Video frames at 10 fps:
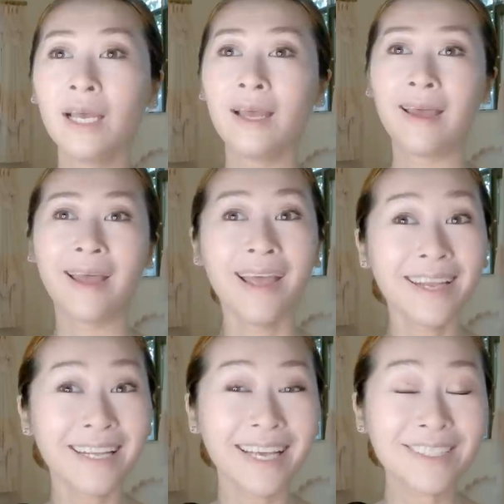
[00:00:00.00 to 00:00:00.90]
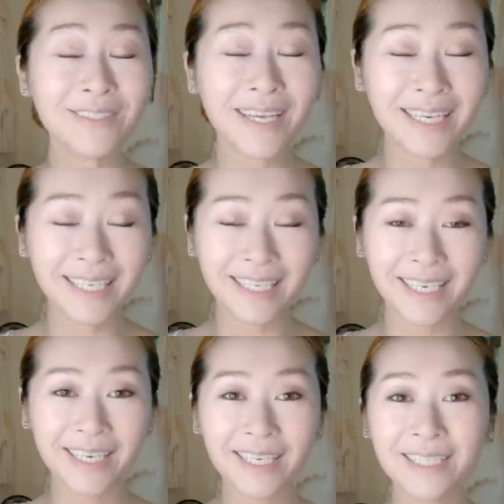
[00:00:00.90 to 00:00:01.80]
And as you can
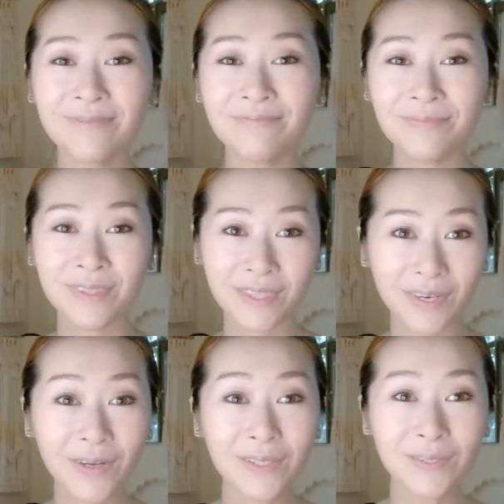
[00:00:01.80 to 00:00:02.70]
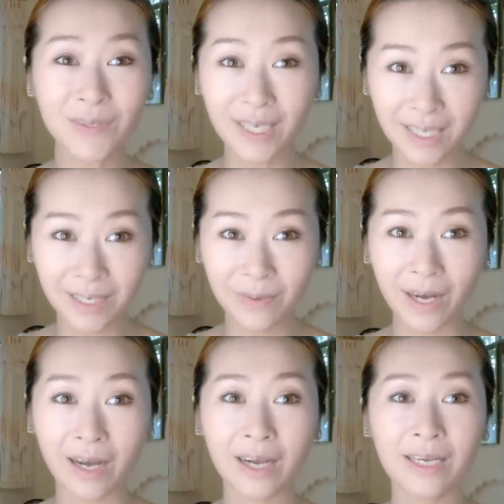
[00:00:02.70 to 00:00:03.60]
hear, the noise you can hear
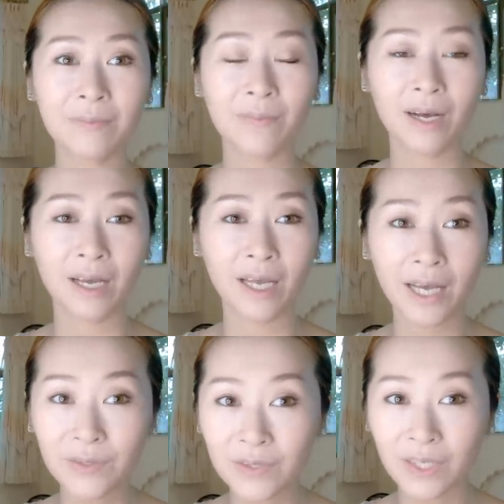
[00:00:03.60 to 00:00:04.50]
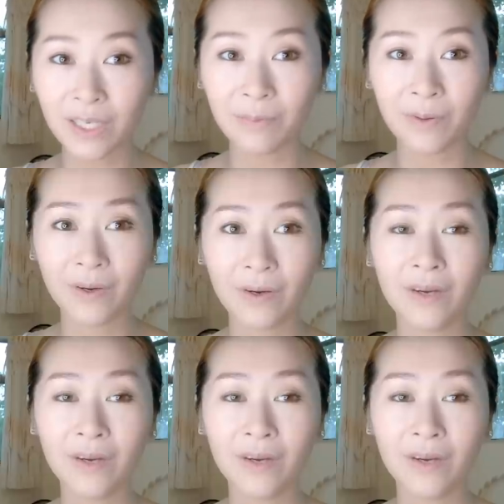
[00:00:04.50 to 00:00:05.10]
behind my housekeeper,